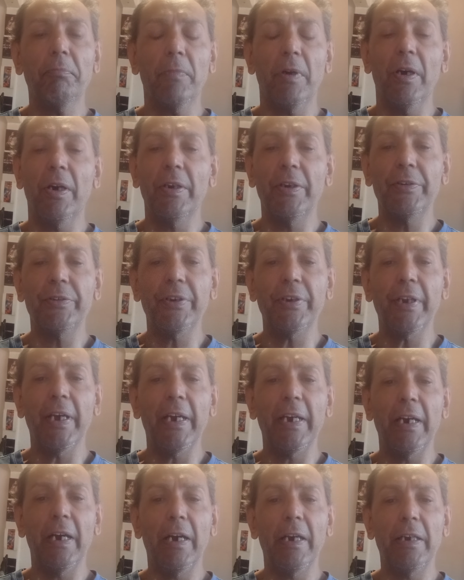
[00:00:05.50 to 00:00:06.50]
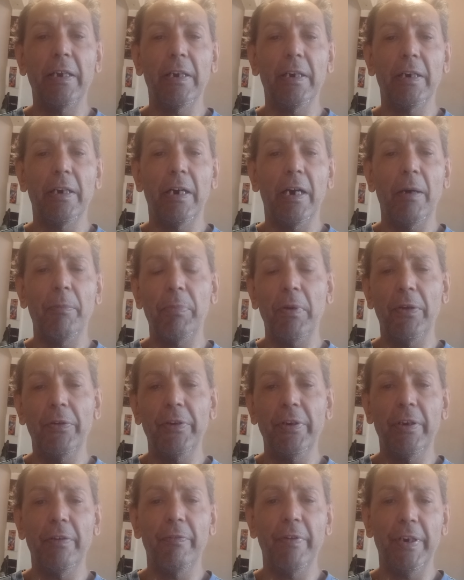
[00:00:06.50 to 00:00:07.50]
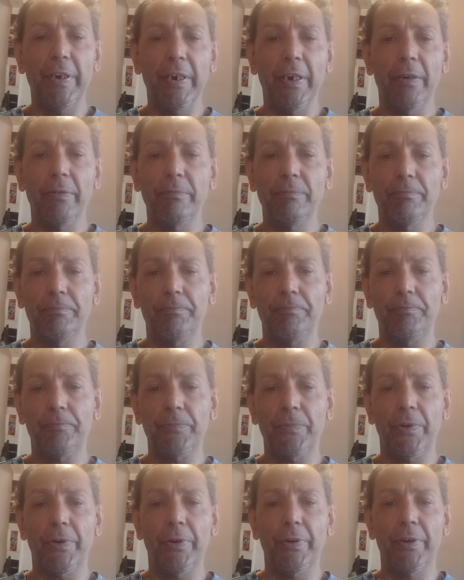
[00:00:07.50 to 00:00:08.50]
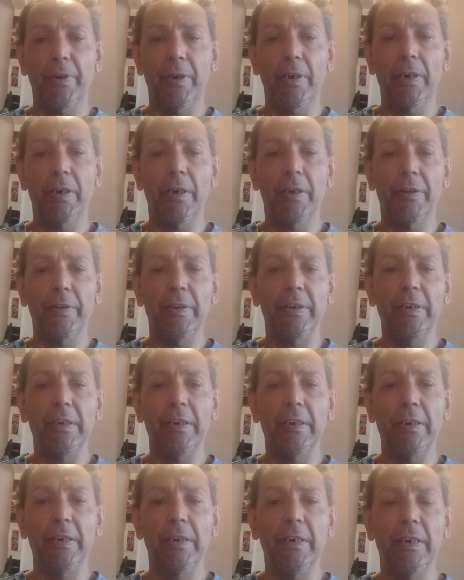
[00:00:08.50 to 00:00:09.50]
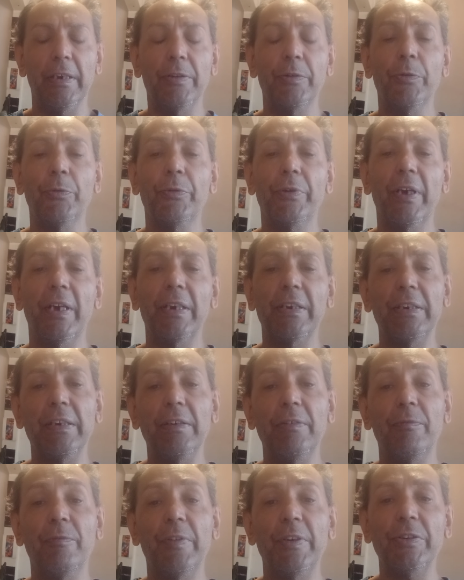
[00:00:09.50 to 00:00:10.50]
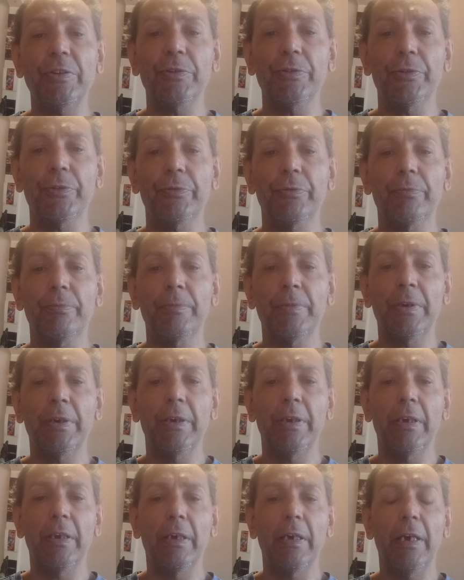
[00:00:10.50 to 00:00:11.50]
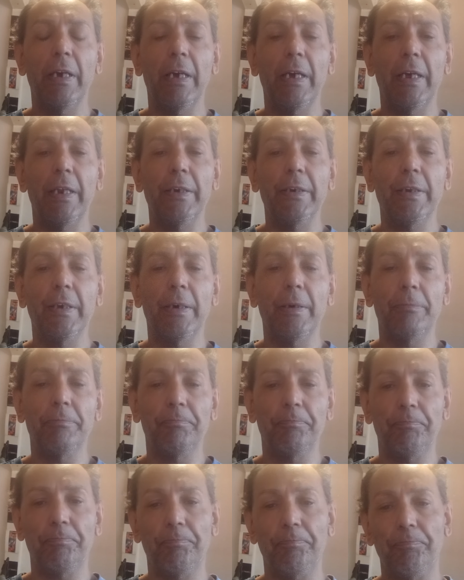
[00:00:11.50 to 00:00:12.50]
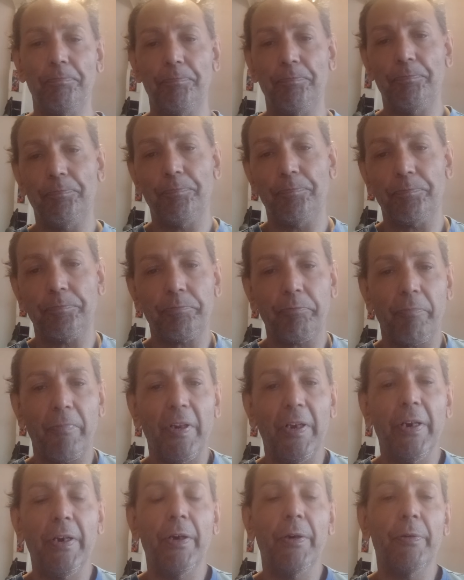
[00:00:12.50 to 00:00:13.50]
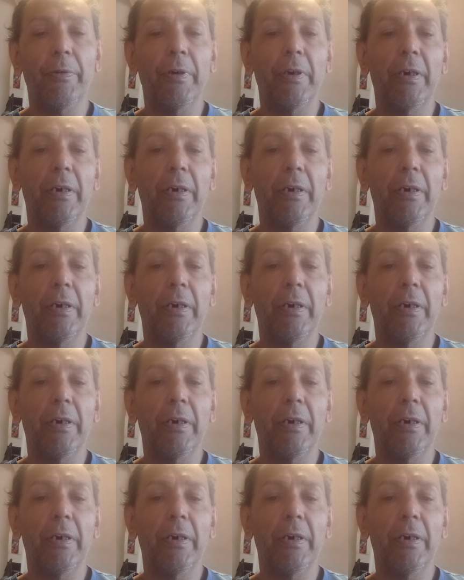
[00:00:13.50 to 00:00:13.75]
Earlier today, I uploaded a video on the Hindu deity Vishnu, and you know,